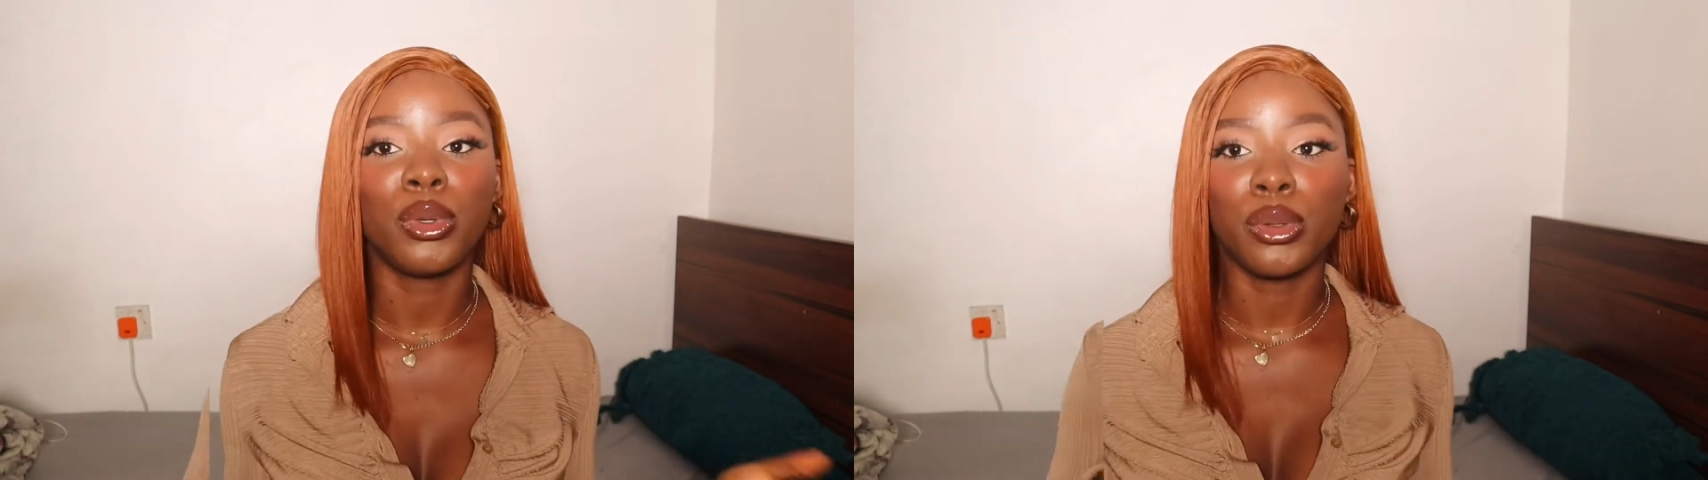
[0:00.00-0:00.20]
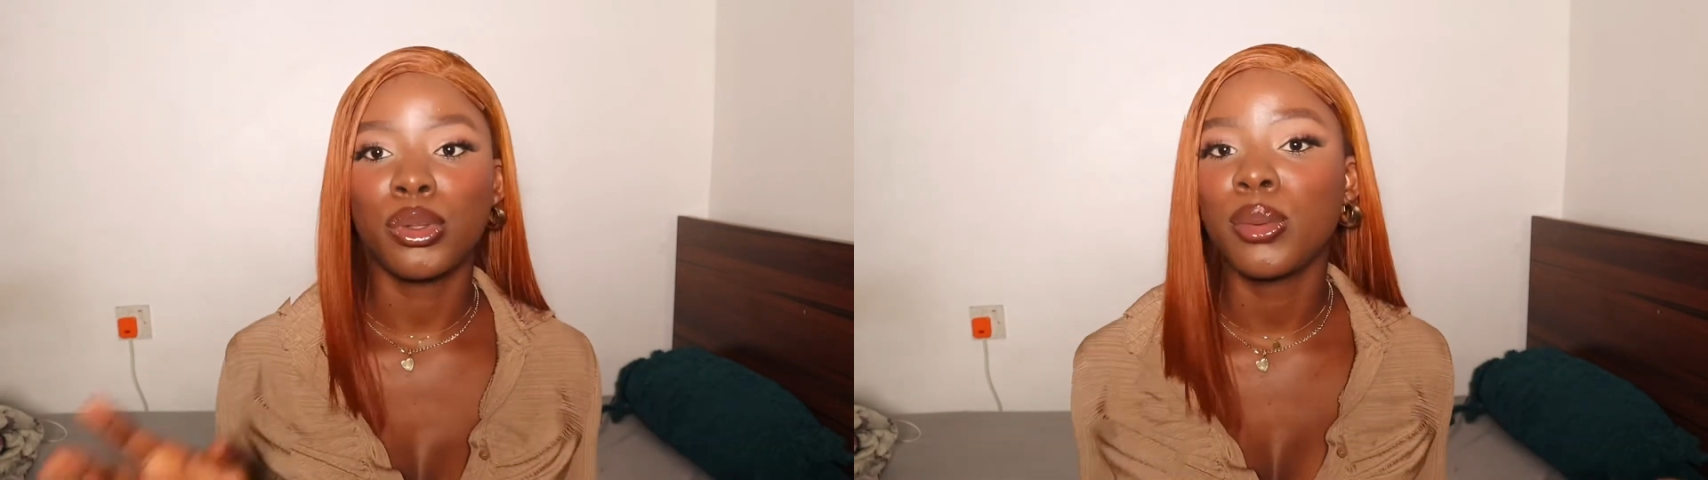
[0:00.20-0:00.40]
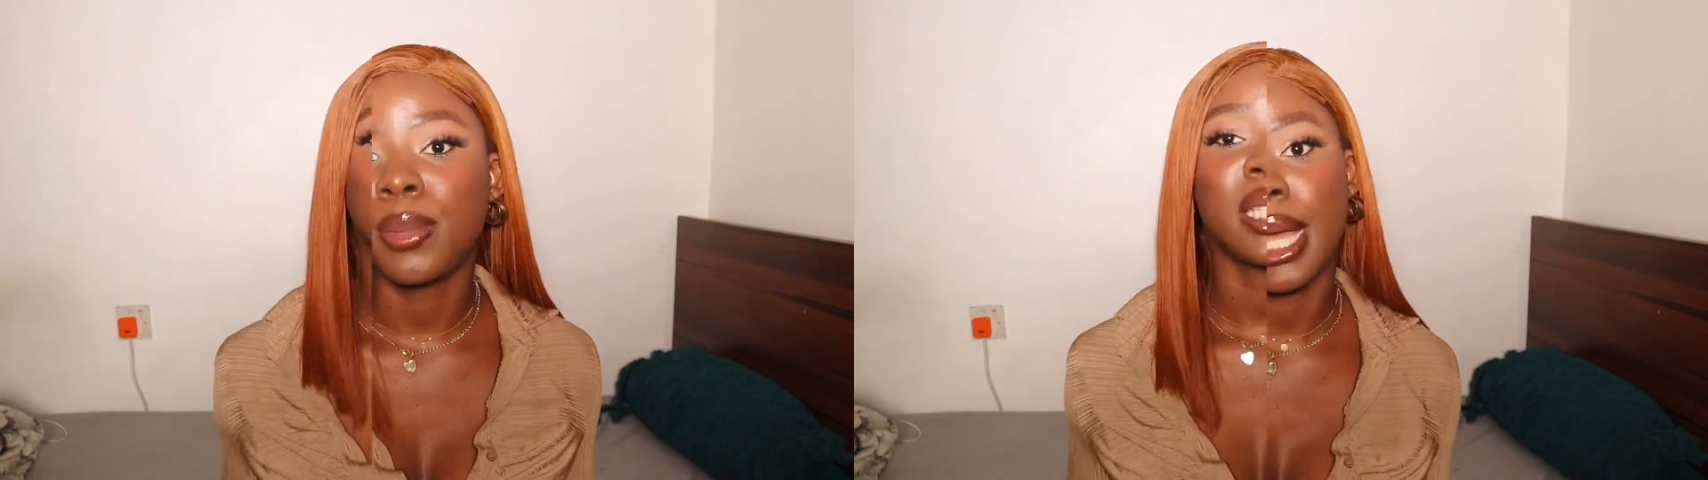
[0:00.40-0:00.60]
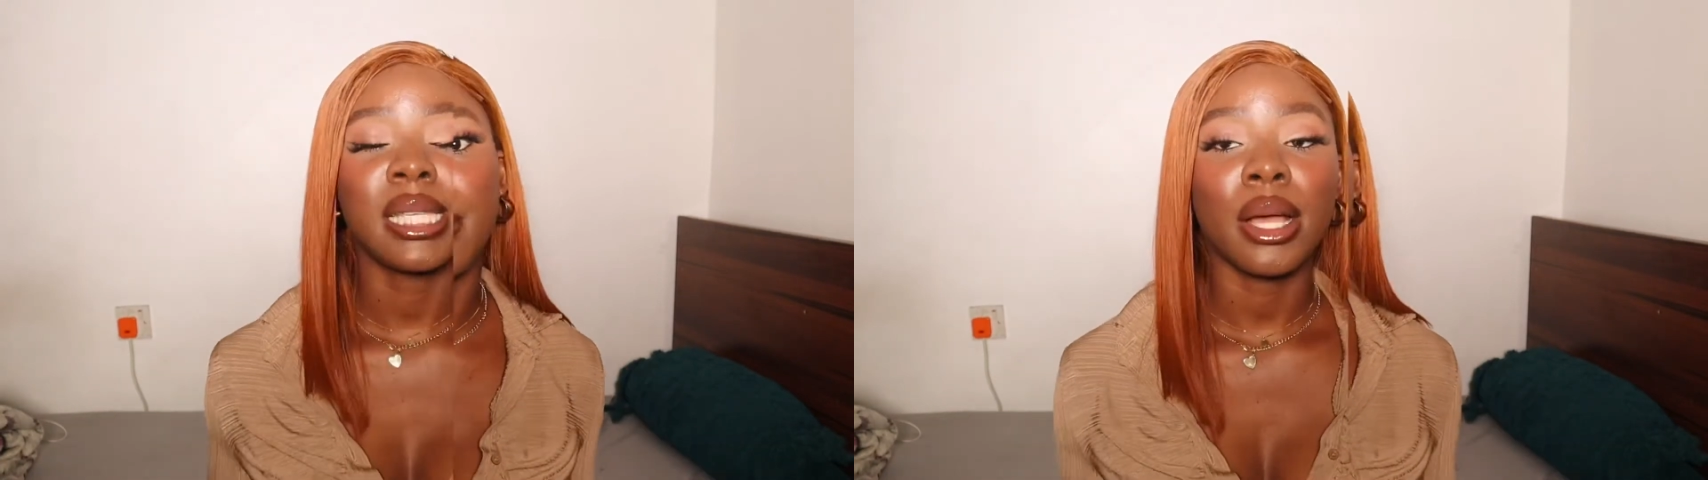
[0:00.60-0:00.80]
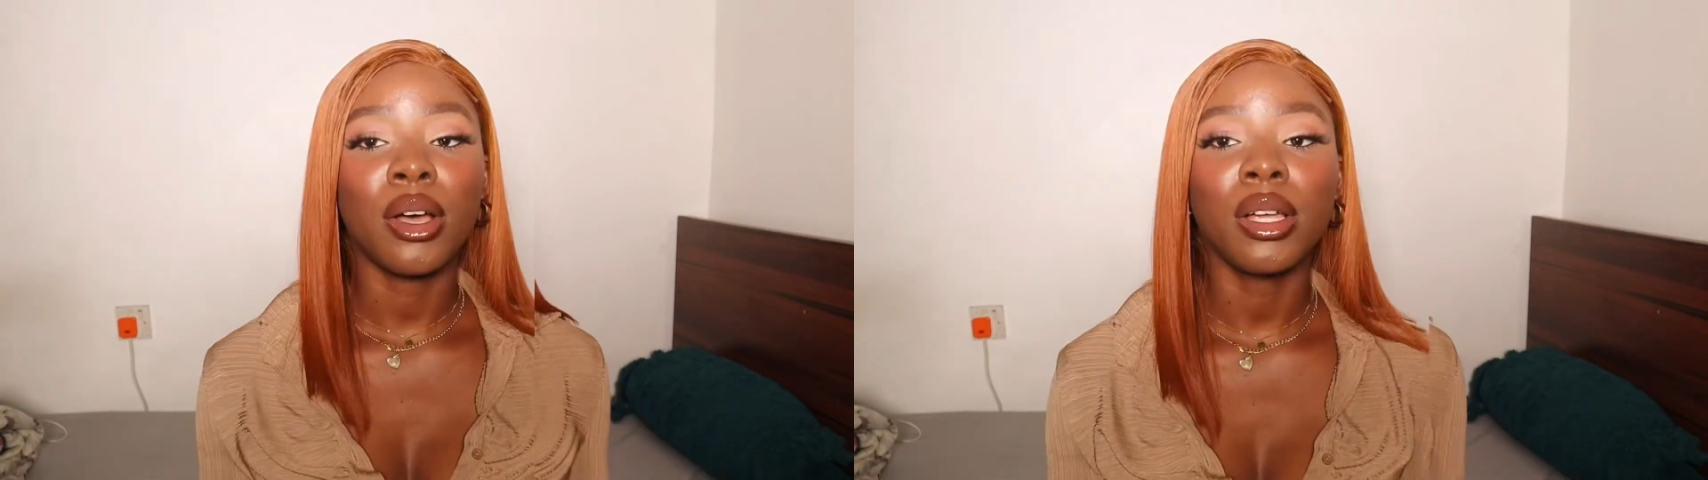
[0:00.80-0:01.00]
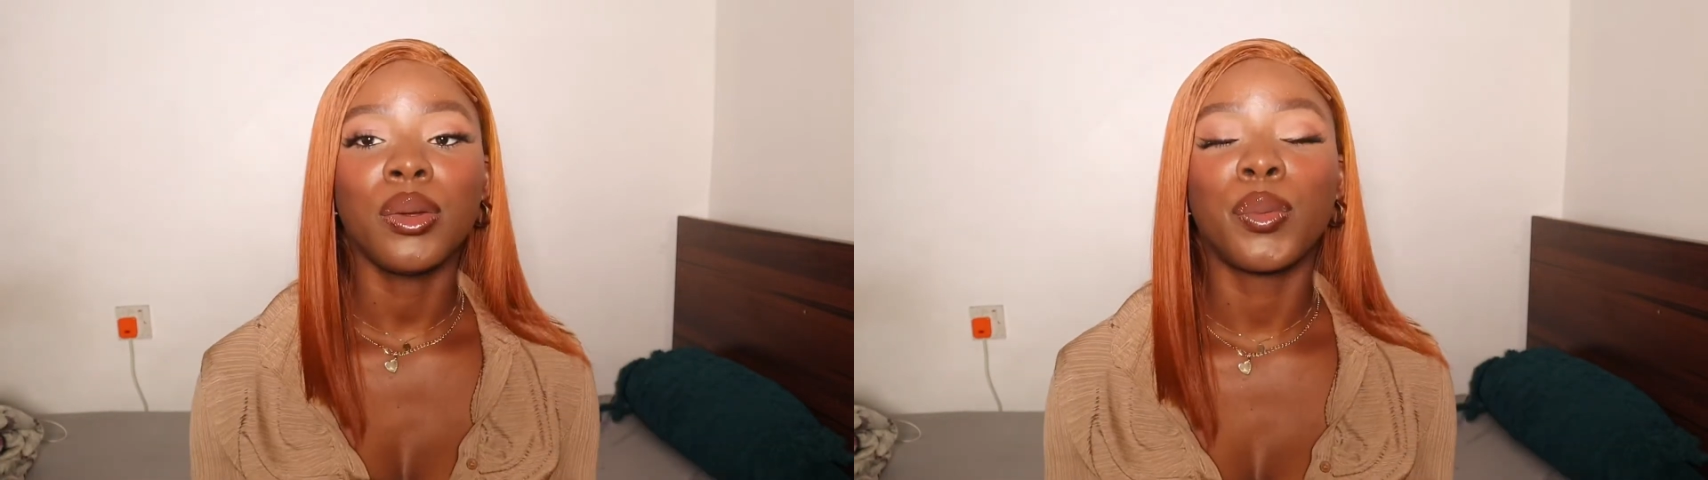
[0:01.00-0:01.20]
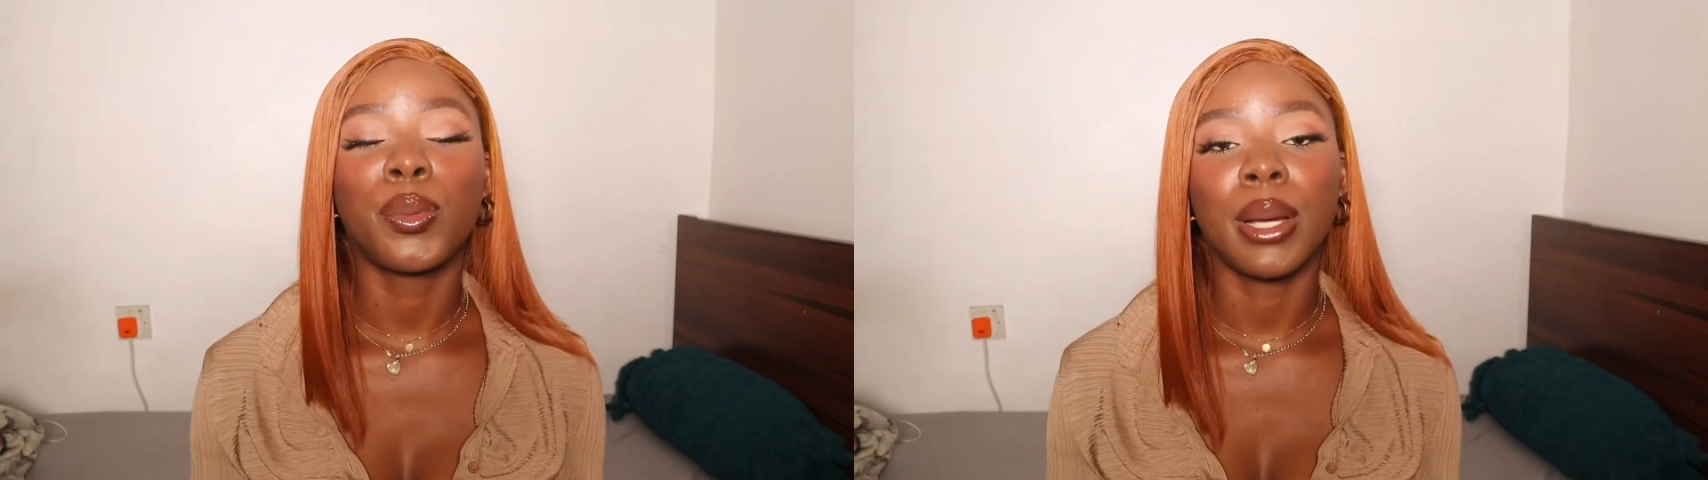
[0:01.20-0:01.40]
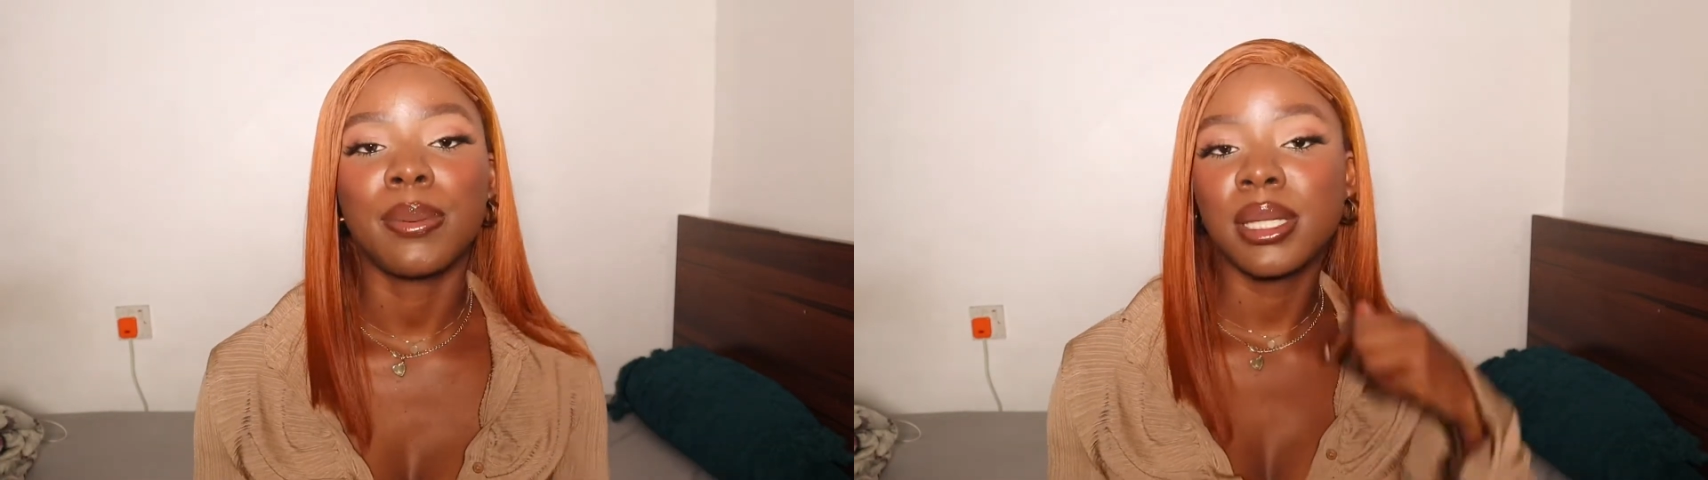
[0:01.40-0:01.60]
YouTube
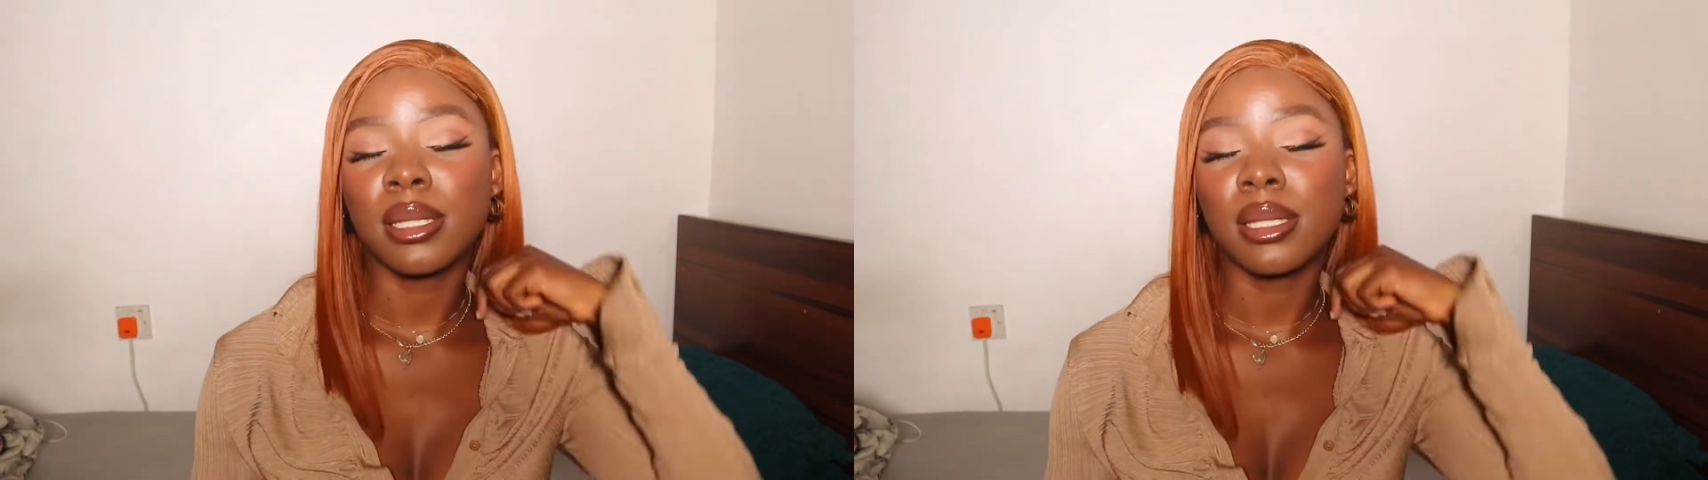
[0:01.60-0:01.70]
library.